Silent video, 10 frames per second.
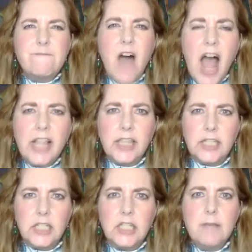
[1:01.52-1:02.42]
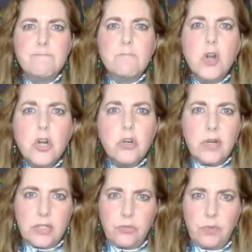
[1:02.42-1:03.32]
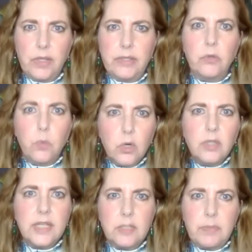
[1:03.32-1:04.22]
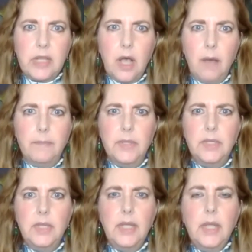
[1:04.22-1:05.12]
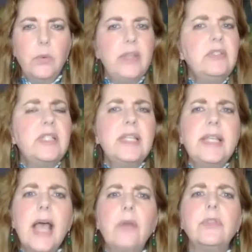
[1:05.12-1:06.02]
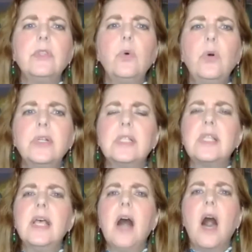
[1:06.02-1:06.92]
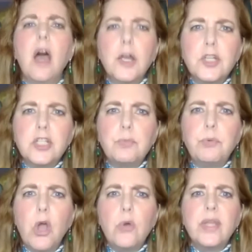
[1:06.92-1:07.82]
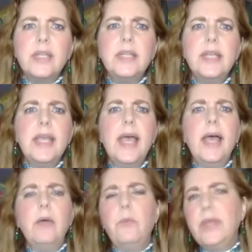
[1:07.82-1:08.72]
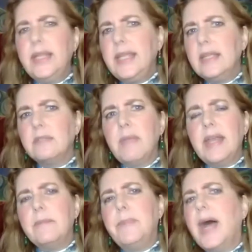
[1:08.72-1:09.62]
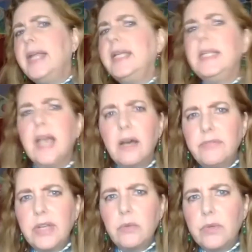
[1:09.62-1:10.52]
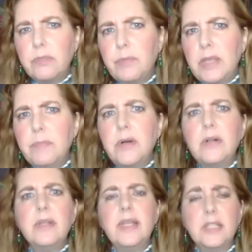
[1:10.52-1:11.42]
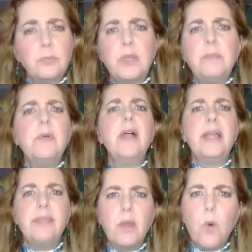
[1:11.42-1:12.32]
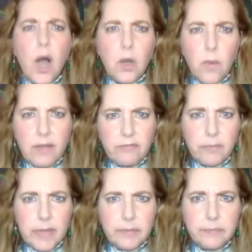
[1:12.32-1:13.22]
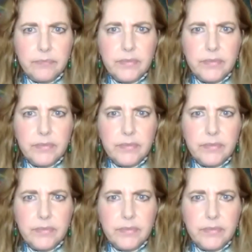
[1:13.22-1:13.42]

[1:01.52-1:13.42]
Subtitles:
violent, murderous, really, the world has become. We see how the Lord's heart is broken when he has made a binding covenant with people, his people, and they walk away from him.